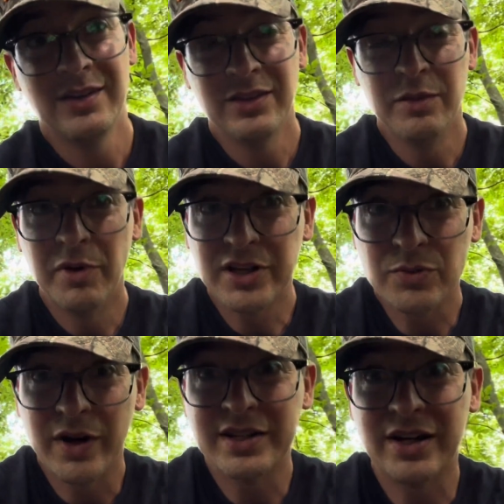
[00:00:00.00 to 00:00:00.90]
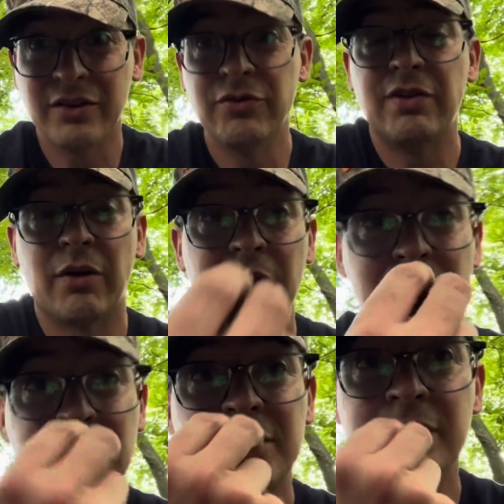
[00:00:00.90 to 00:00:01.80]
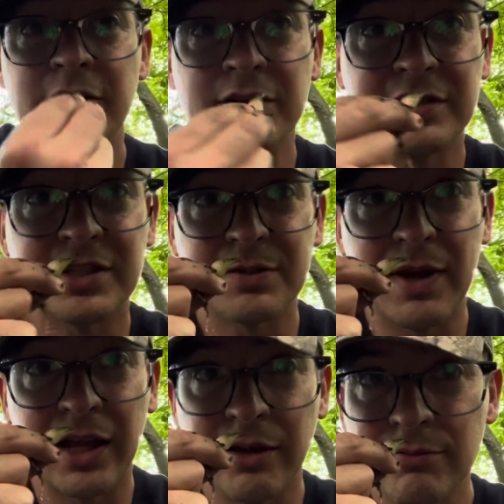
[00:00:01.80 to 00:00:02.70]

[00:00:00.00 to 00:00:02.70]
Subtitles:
The biggest way to tell if you've got ramps is to smell it.